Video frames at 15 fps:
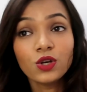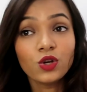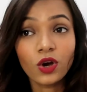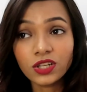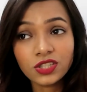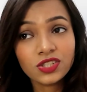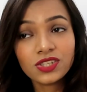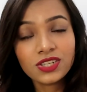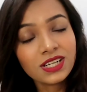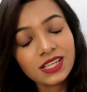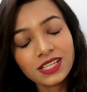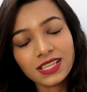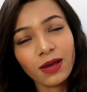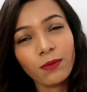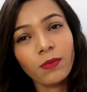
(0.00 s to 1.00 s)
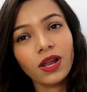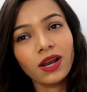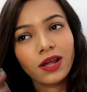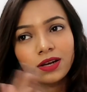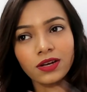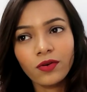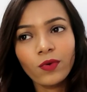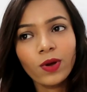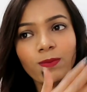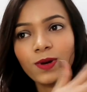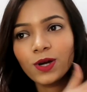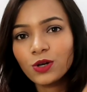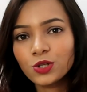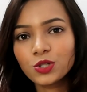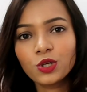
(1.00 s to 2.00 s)
not just in December, like
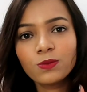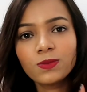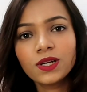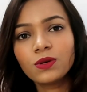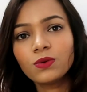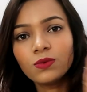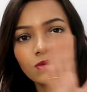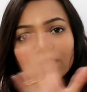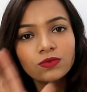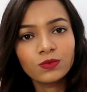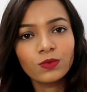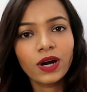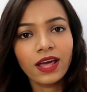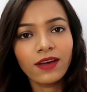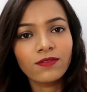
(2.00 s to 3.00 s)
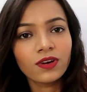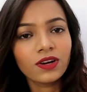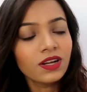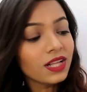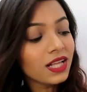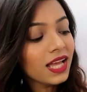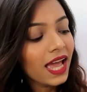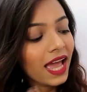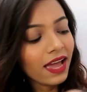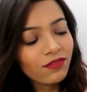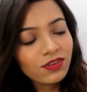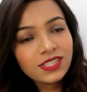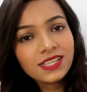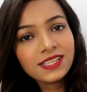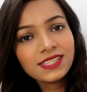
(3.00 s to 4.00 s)
November, October, whatever,
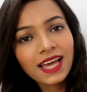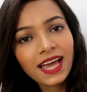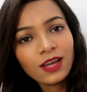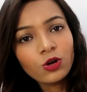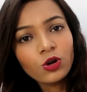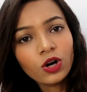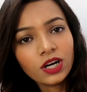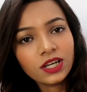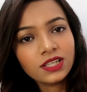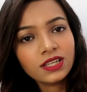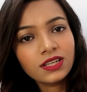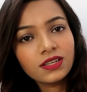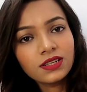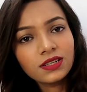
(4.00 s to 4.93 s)
ever since I got